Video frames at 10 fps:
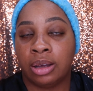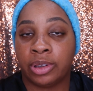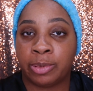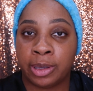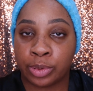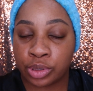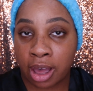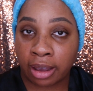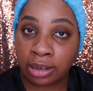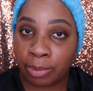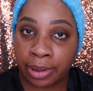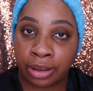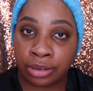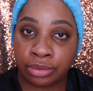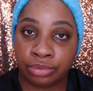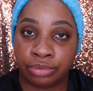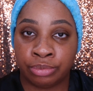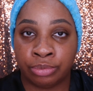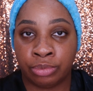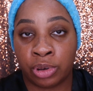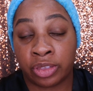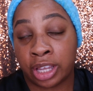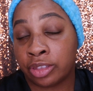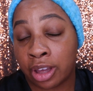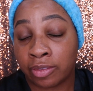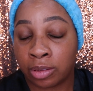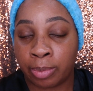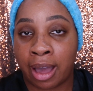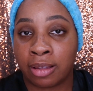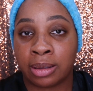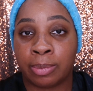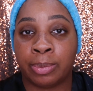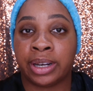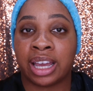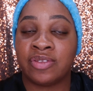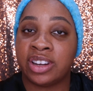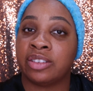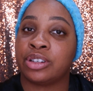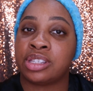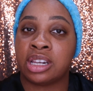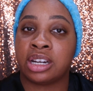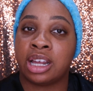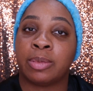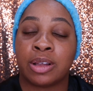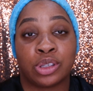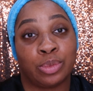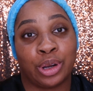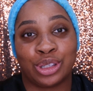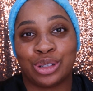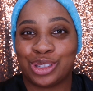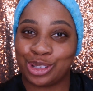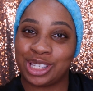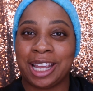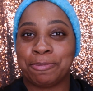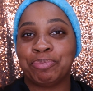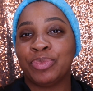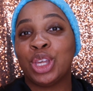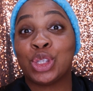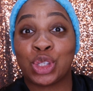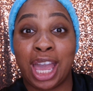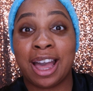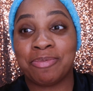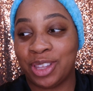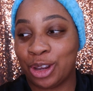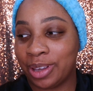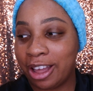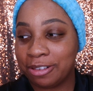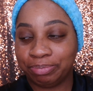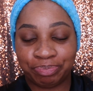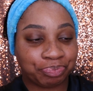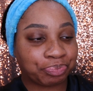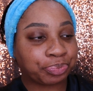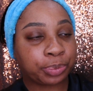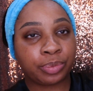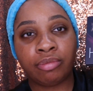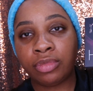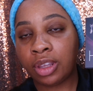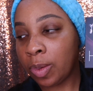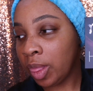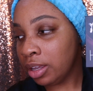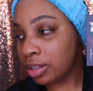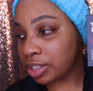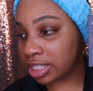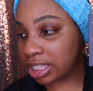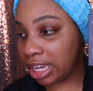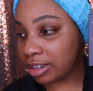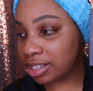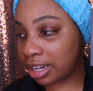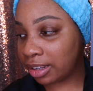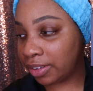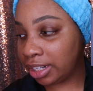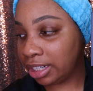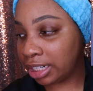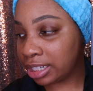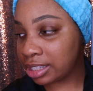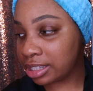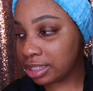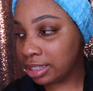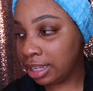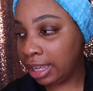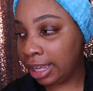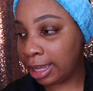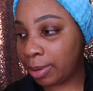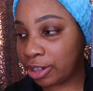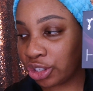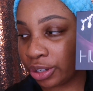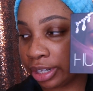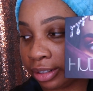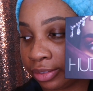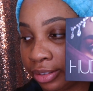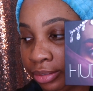with people talking about what they thought of the palette, but I've never seen it up close and personal until today. So yeah, here we go. So this is the outside of it. It is a picture of